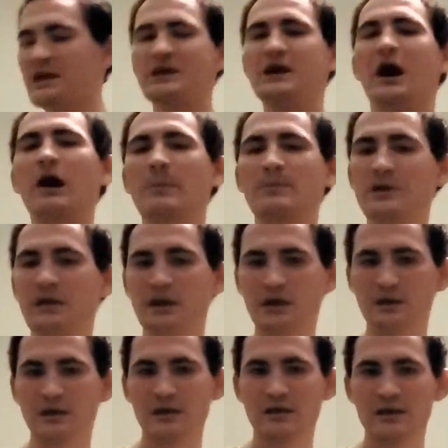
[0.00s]
copy
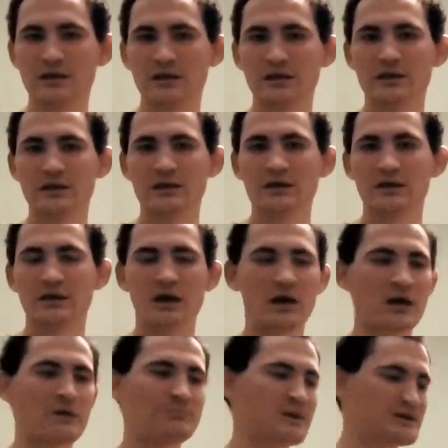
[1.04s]

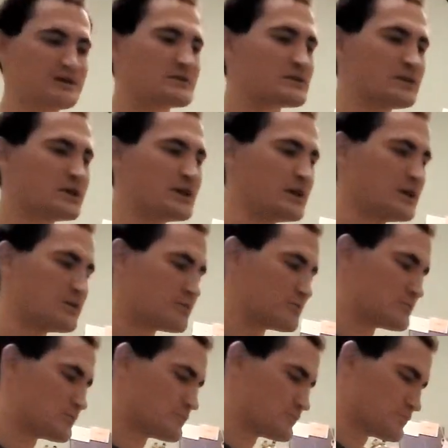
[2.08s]
uh, basically
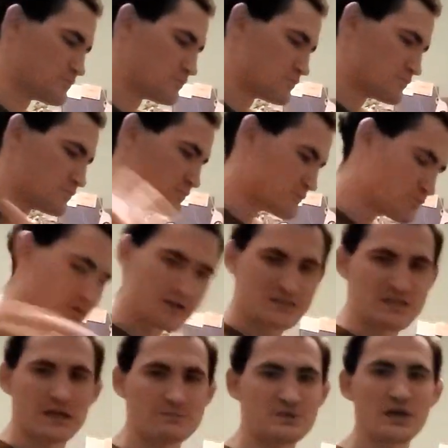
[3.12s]
what
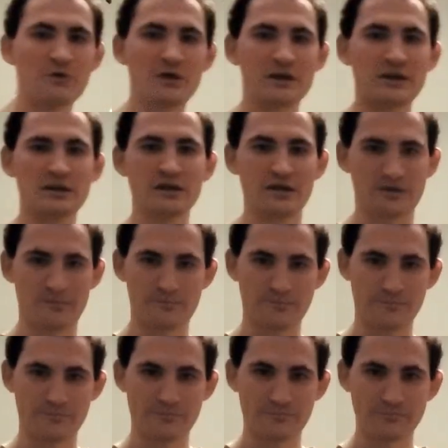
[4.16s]
Samsung already did.
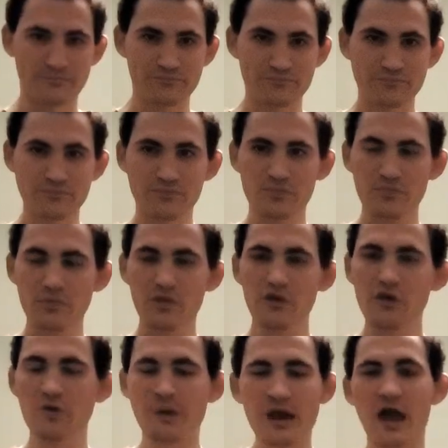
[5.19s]
You
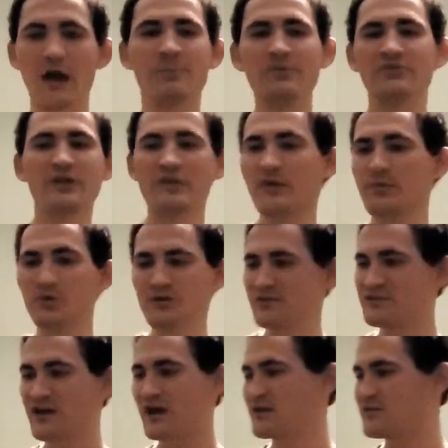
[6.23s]
know, but Apple's nothing more
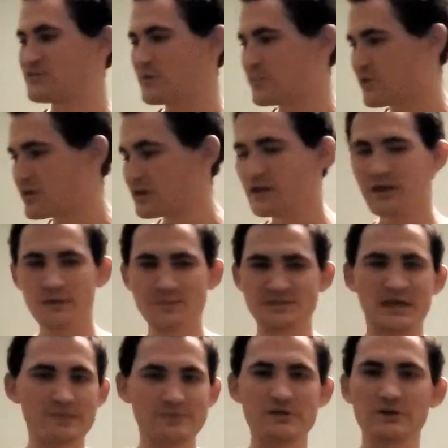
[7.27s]
than that simple. If
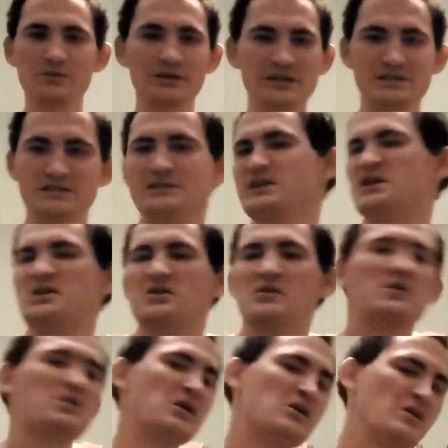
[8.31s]
Samsung releases it,
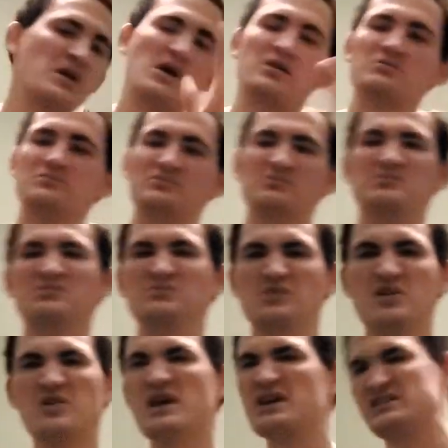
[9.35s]
oh yeah. Oh yeah,